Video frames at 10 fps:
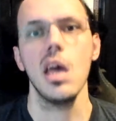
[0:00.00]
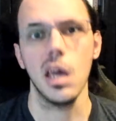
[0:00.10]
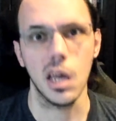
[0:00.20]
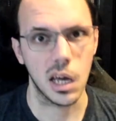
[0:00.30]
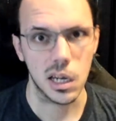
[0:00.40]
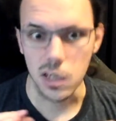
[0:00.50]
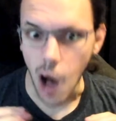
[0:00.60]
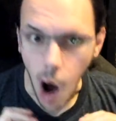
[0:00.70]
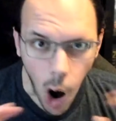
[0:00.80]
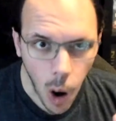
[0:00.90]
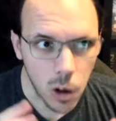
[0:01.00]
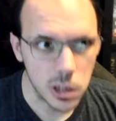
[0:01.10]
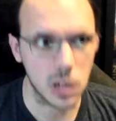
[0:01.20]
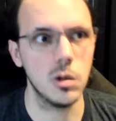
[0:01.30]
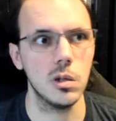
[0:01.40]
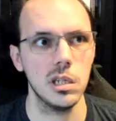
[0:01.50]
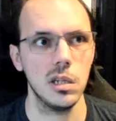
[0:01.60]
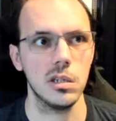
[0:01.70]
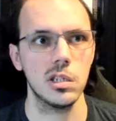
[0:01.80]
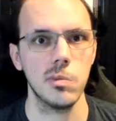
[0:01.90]
and all the cool
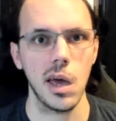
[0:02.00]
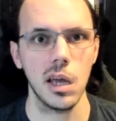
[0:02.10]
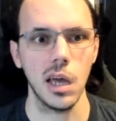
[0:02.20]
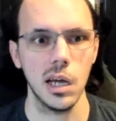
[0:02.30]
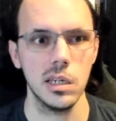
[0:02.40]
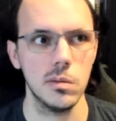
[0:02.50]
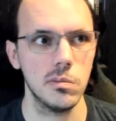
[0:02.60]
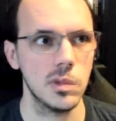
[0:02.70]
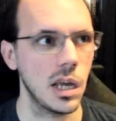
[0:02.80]
little swag items